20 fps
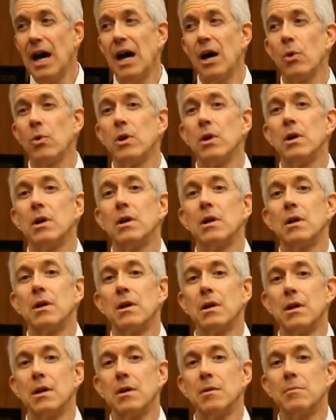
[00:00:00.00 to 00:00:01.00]
our
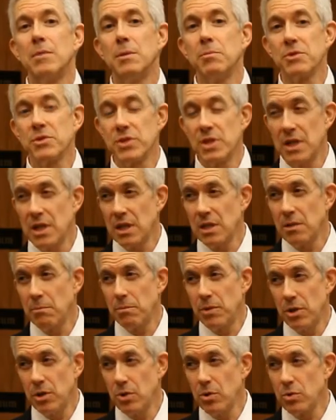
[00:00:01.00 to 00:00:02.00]
people sitting in the
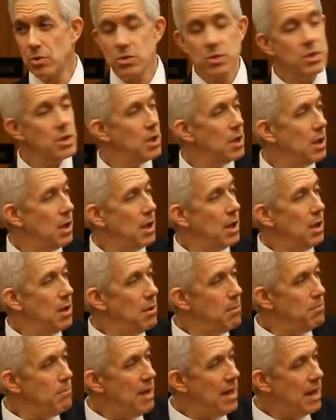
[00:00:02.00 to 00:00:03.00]
pews
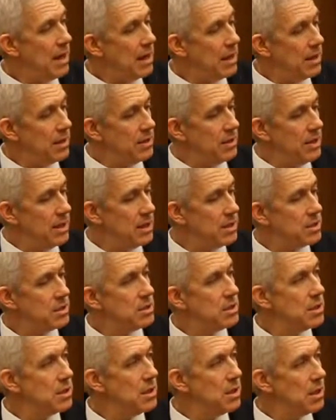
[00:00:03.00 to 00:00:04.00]
make
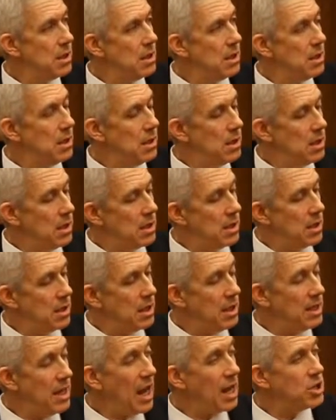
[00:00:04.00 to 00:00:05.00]
this
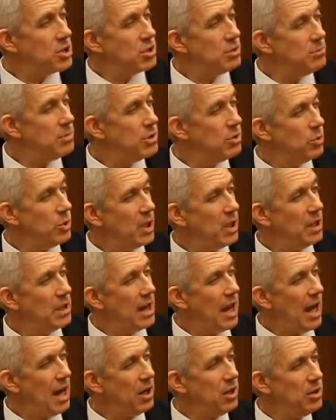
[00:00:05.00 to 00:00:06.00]
connection
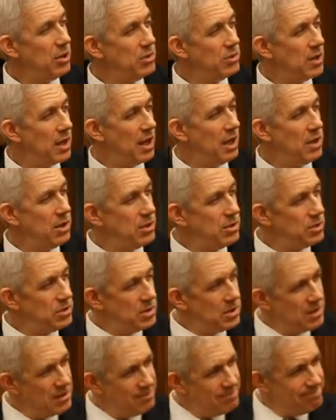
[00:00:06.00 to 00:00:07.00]
between how do
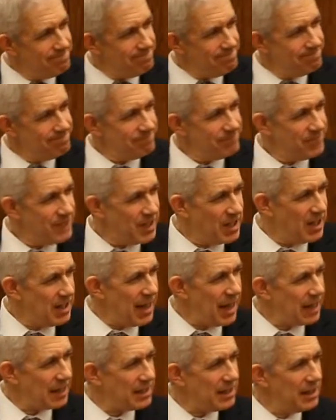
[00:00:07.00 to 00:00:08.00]
you
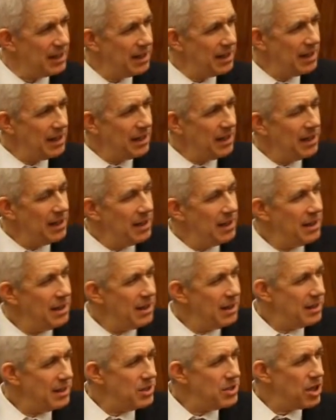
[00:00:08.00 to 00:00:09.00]
connect
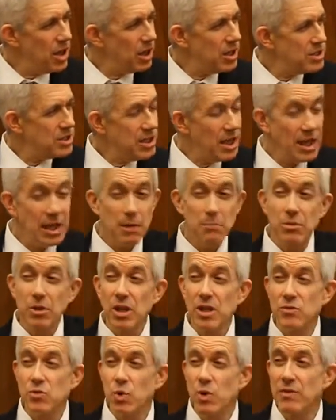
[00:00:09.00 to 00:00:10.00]
these Augustinian
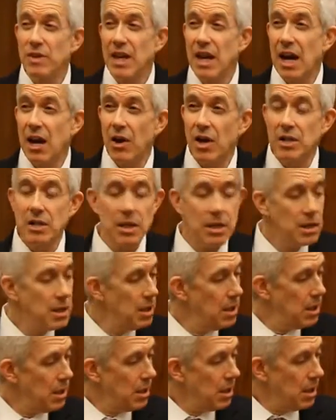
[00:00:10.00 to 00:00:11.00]
beliefs we've inherited
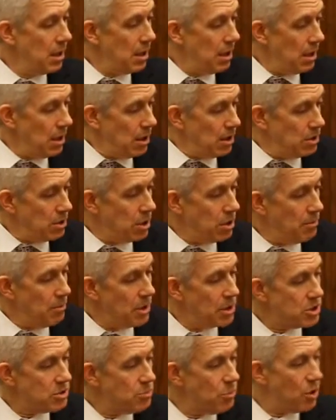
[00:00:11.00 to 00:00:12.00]
to the
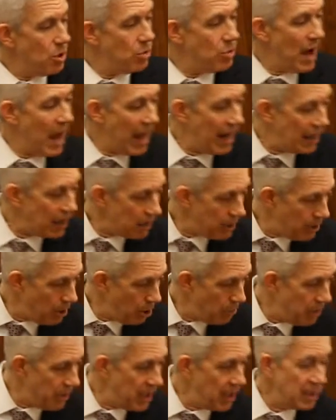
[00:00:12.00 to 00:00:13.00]
much more radically
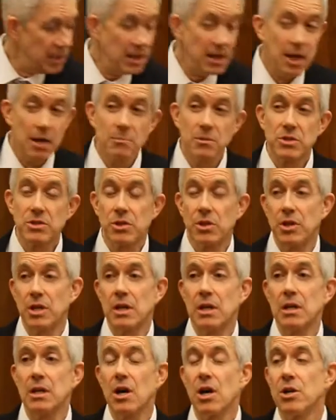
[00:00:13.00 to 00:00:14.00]
open-ended
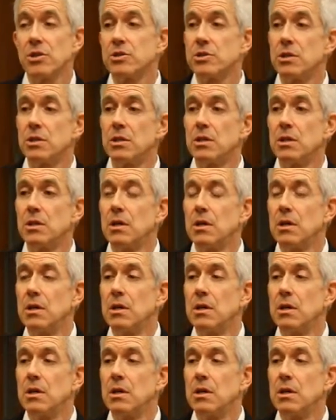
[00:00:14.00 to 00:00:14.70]
Emersonian culture